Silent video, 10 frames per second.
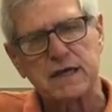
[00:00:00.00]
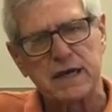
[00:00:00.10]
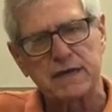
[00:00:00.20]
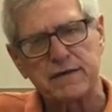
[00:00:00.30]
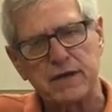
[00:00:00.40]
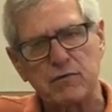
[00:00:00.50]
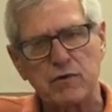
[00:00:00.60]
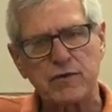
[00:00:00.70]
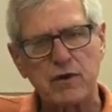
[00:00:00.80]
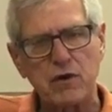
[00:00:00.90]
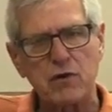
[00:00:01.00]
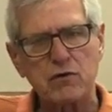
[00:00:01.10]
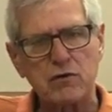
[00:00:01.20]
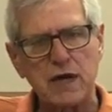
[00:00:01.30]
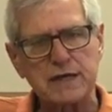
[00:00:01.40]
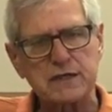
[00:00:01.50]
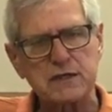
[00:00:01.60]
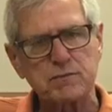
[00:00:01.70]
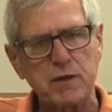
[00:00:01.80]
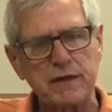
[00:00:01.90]
and then with our local
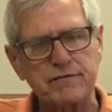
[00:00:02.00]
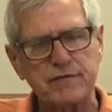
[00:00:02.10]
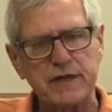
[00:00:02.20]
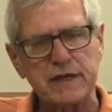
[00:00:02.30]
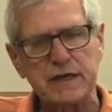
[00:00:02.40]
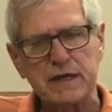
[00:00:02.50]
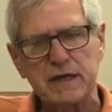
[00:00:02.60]
license plate fee.